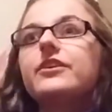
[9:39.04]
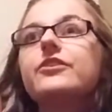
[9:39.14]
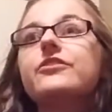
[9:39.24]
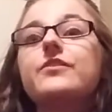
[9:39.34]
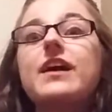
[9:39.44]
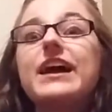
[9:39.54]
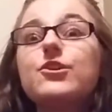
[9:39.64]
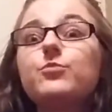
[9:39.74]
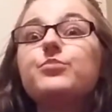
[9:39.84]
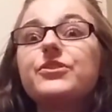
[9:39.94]
So I
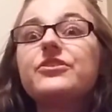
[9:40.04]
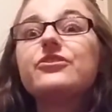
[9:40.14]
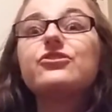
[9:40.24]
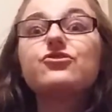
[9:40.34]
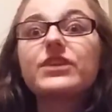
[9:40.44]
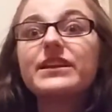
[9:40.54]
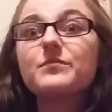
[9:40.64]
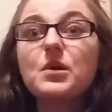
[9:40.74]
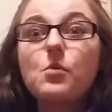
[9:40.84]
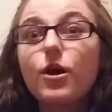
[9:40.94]
don't put this straight in
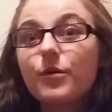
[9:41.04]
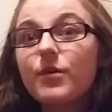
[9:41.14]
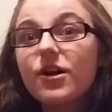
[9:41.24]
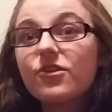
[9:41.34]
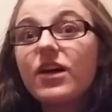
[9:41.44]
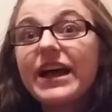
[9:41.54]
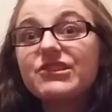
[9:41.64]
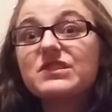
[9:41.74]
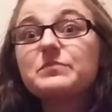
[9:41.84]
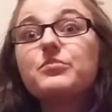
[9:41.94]
my water bottle. I
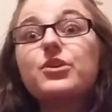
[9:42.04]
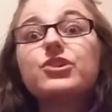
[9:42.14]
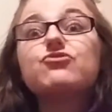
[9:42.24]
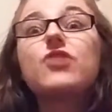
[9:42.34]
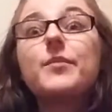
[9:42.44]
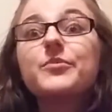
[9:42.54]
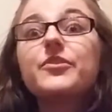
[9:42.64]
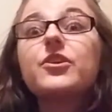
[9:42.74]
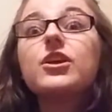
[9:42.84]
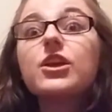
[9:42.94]
just put a drop
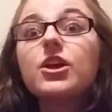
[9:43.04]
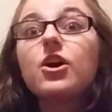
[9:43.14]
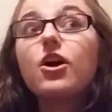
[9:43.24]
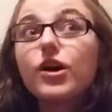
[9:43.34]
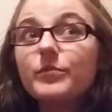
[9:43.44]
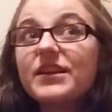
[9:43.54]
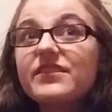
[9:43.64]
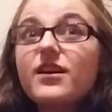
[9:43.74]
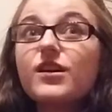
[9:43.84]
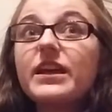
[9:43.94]
on my
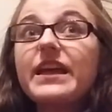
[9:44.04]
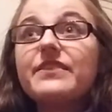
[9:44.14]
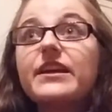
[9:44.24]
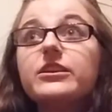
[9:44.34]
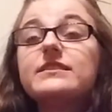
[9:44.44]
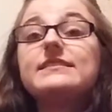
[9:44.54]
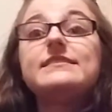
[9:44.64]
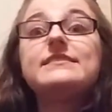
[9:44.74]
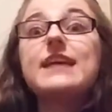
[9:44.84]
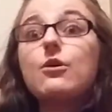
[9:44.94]
tongue and then
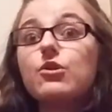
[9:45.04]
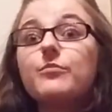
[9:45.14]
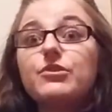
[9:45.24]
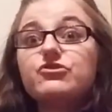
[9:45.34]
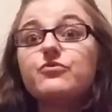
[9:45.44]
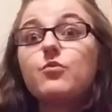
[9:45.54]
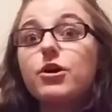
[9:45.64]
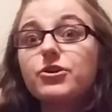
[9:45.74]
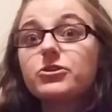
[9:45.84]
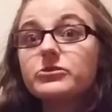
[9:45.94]
down a bunch of
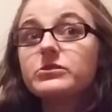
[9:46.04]
water